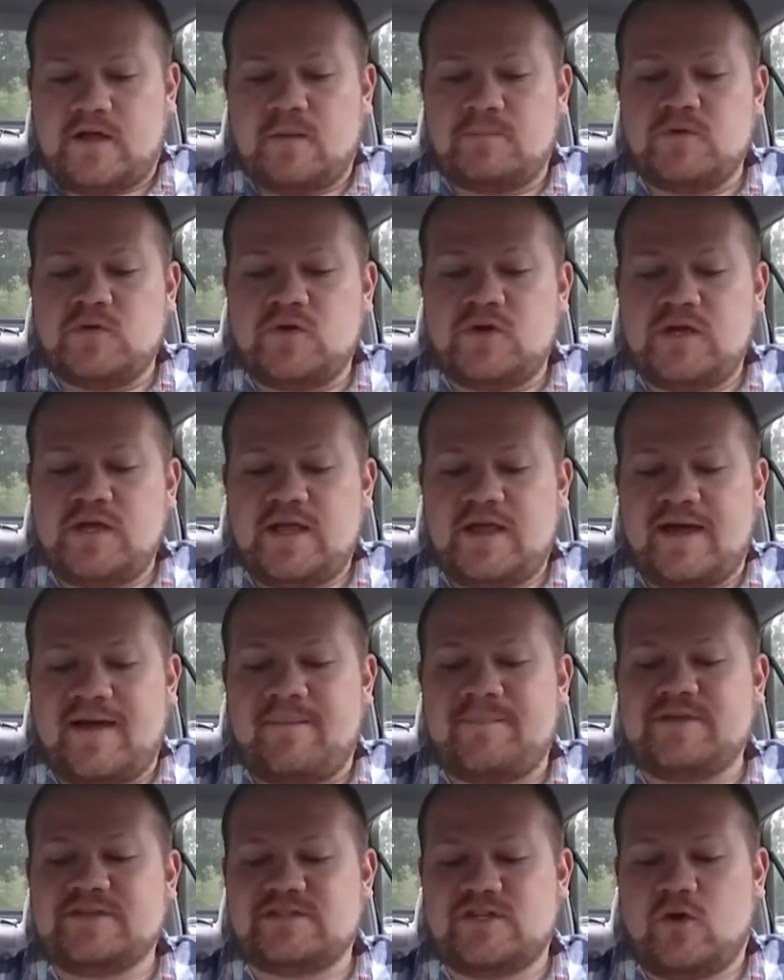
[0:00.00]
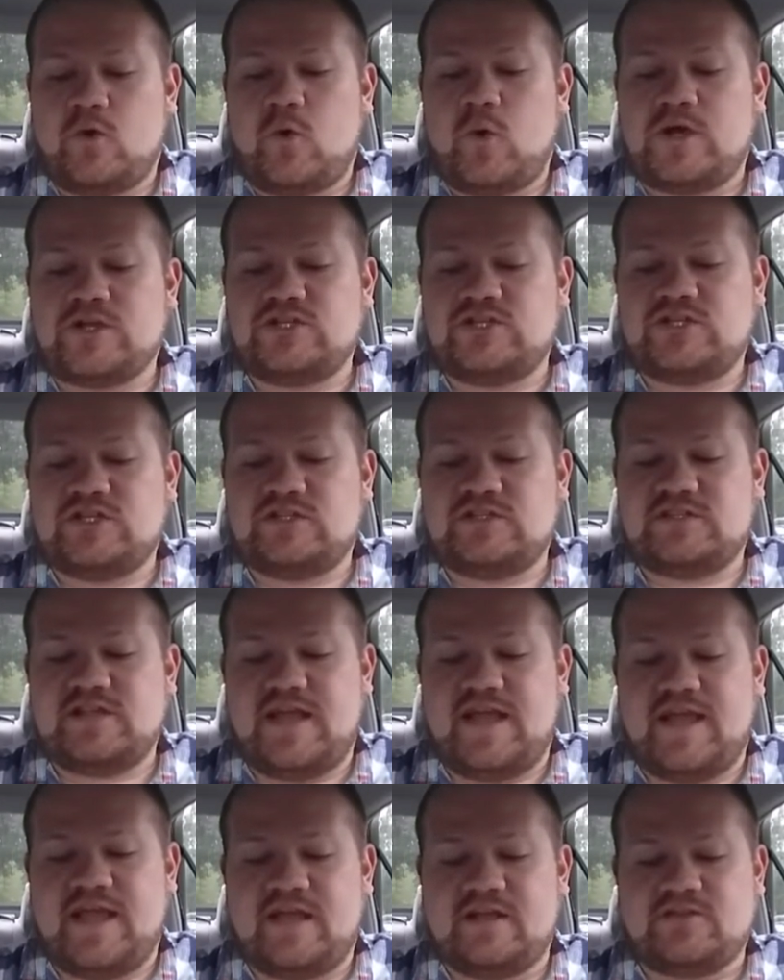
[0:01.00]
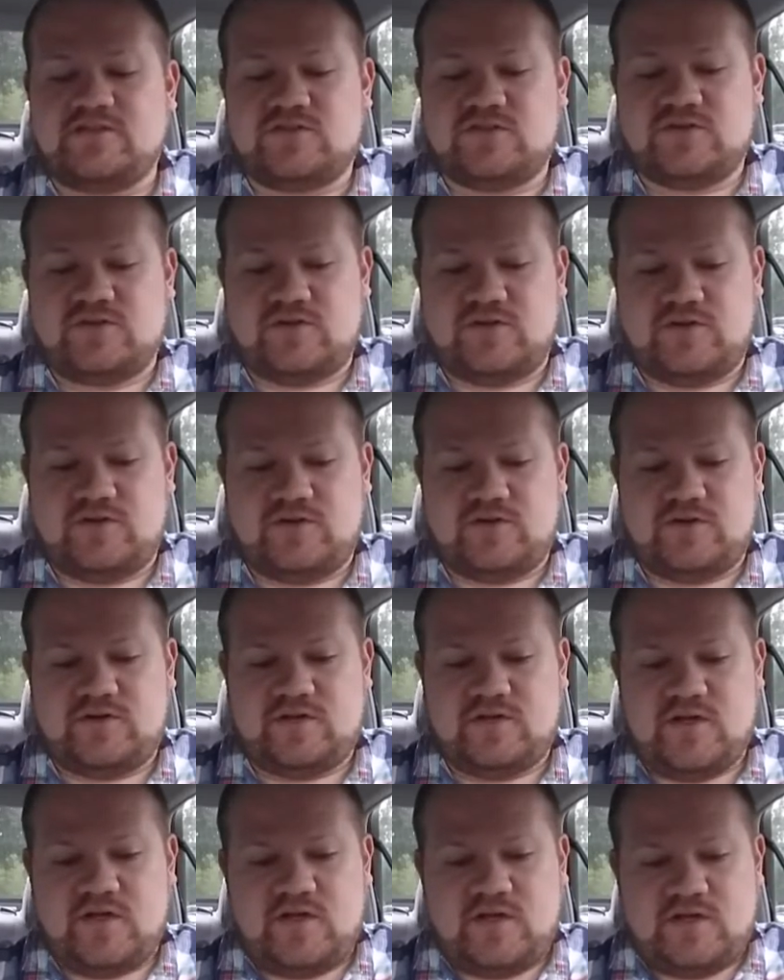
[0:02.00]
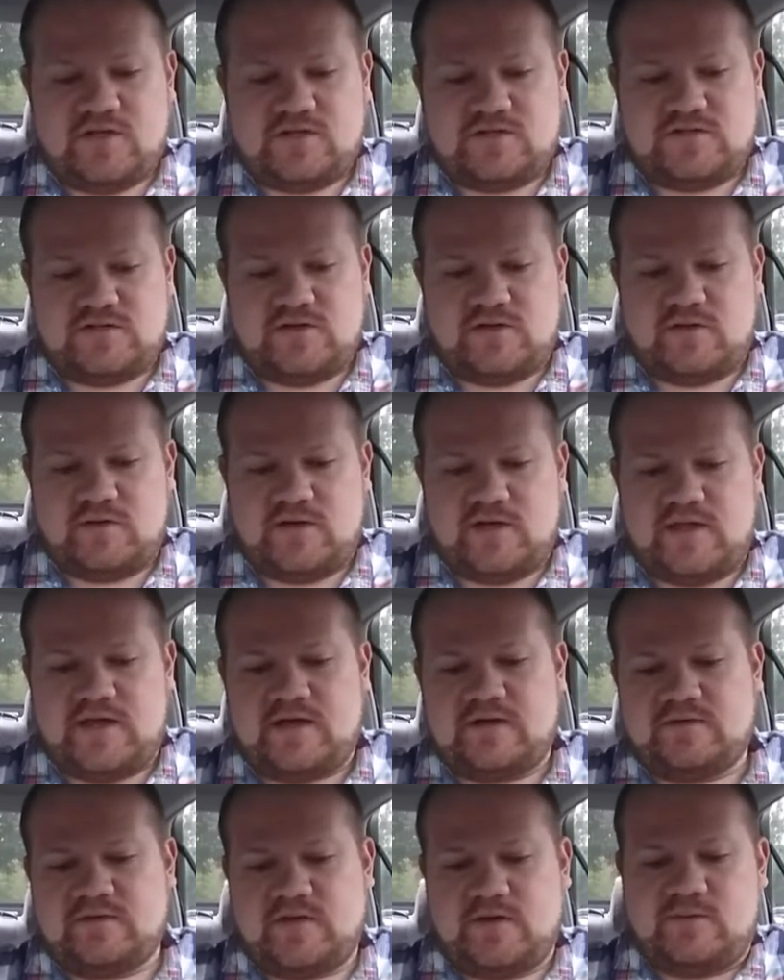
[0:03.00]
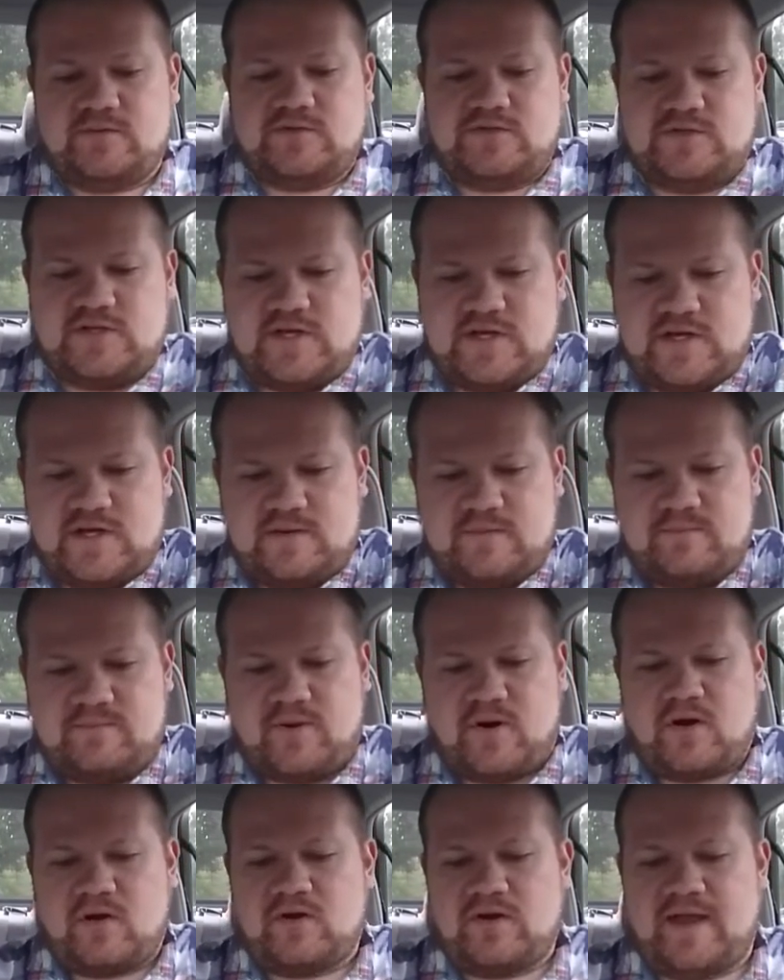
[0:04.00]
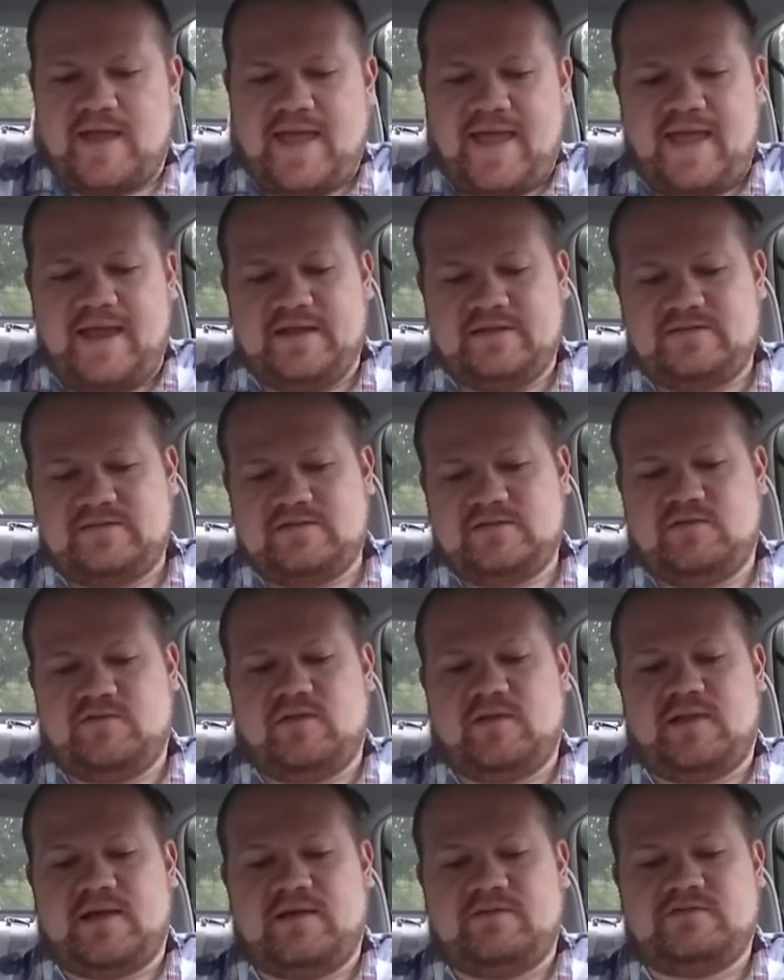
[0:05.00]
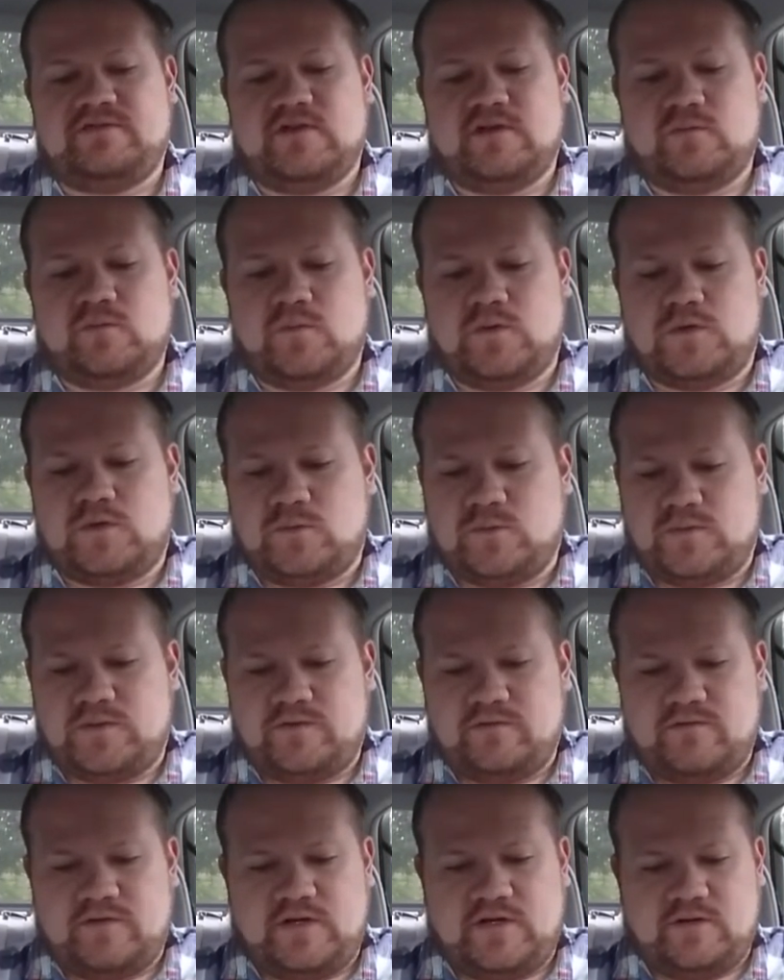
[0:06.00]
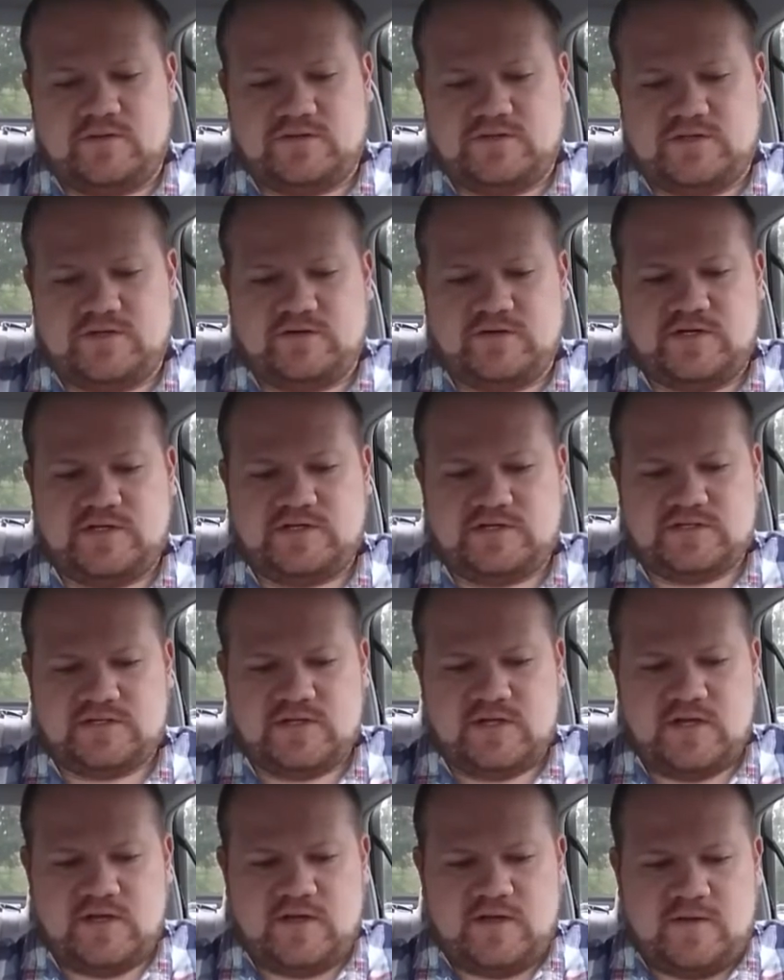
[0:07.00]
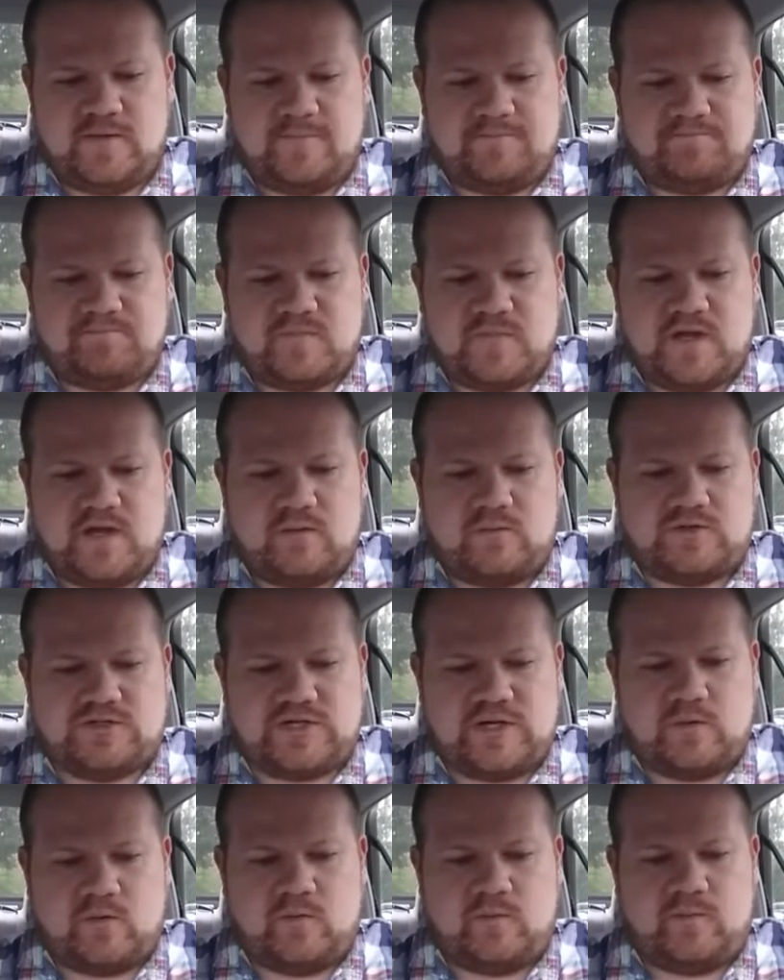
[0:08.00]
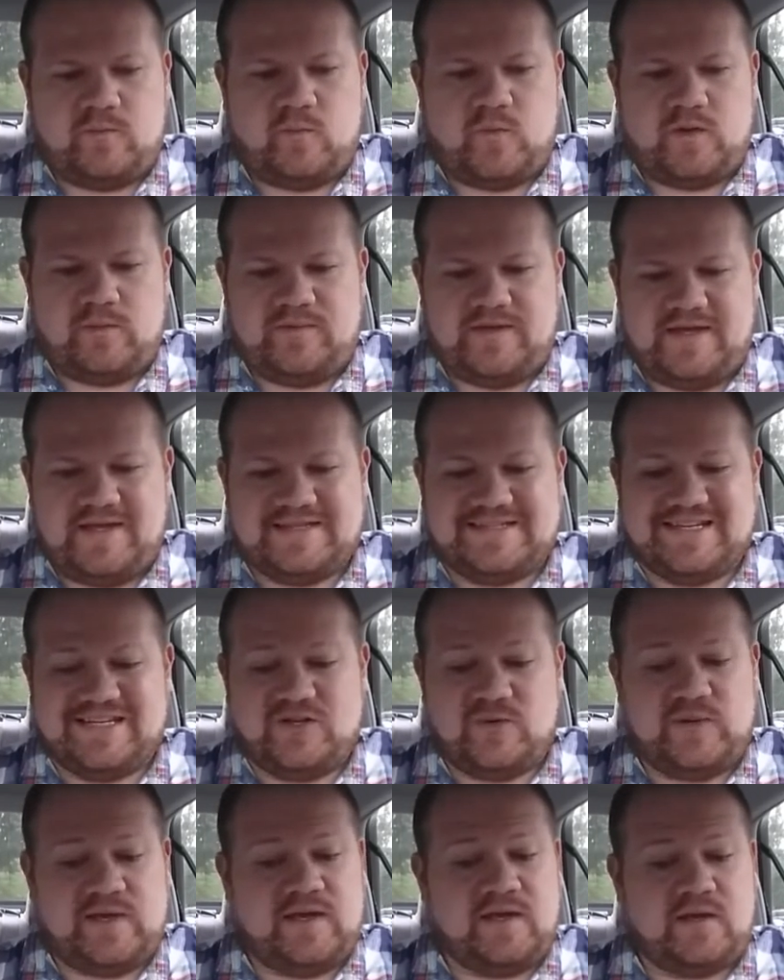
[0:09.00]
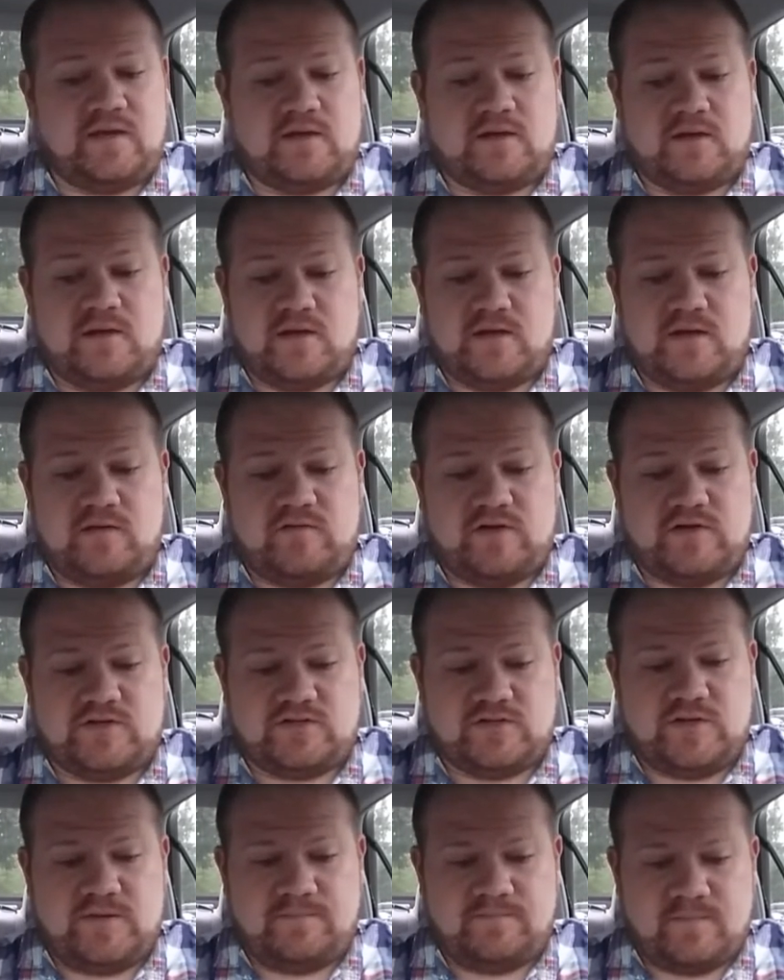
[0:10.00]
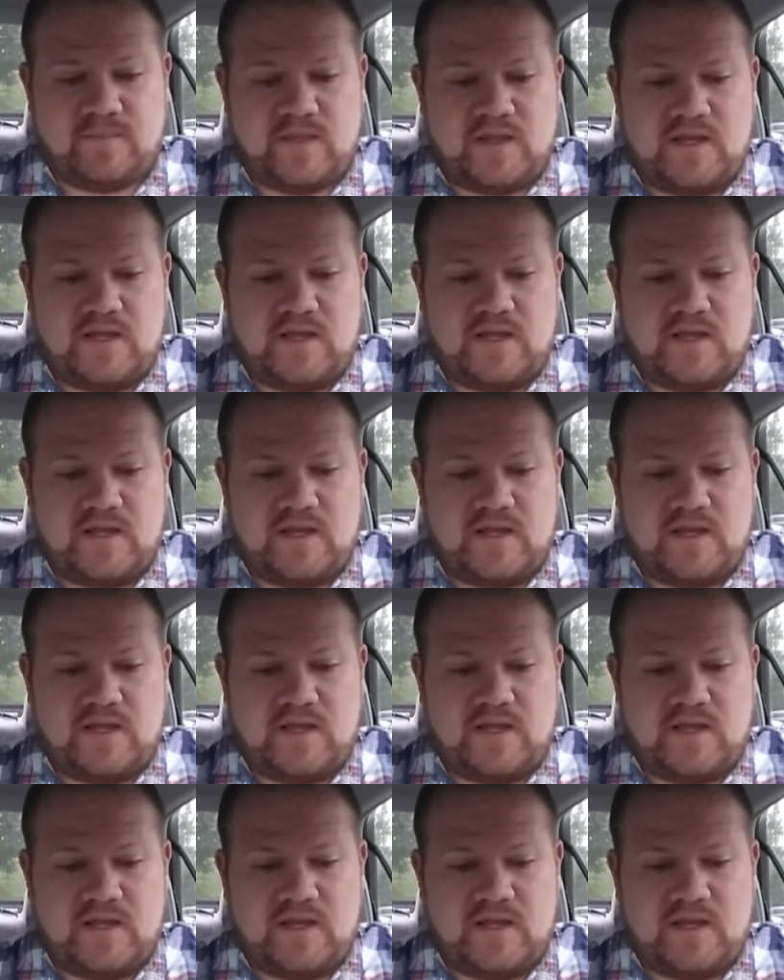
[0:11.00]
Community Comments and Questions Answered. So uh, that, that was uh, part eight of the Live Sound 101 video series, uh, which I will, will be continuing uh, eventually.